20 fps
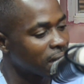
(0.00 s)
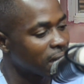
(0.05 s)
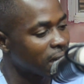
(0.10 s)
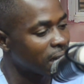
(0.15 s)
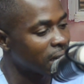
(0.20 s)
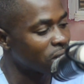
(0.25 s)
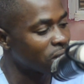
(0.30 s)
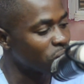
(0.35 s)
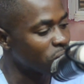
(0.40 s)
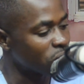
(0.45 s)

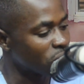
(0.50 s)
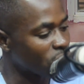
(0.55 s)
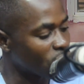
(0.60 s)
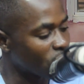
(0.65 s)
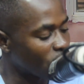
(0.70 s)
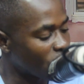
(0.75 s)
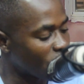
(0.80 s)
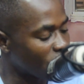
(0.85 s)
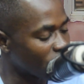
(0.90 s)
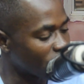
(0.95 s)
and we
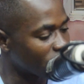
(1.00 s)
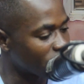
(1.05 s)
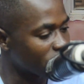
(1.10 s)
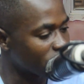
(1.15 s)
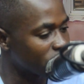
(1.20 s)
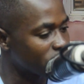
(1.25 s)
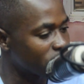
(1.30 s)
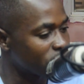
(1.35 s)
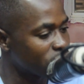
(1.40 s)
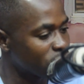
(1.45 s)
all
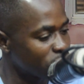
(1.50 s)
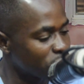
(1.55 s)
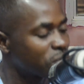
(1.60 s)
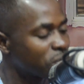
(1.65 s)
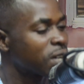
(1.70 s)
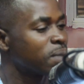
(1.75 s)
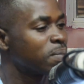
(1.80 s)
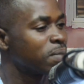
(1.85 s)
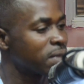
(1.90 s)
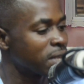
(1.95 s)
do
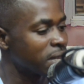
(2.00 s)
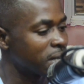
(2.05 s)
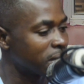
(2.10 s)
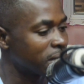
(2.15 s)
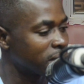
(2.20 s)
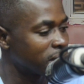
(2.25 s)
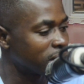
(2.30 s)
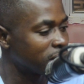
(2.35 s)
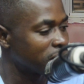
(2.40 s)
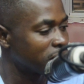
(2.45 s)
something
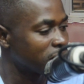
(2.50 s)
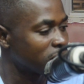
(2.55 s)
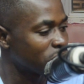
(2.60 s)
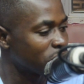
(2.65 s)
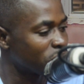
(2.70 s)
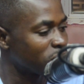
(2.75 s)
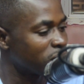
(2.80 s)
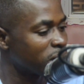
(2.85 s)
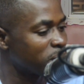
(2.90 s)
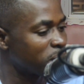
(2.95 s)
to
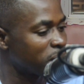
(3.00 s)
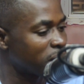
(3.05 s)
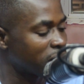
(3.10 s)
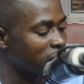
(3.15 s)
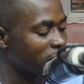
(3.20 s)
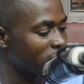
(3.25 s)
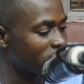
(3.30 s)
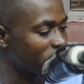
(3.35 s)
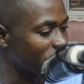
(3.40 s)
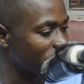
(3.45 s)
help our
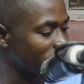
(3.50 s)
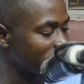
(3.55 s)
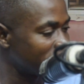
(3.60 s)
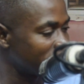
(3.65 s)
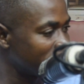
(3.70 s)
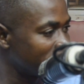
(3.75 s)
country.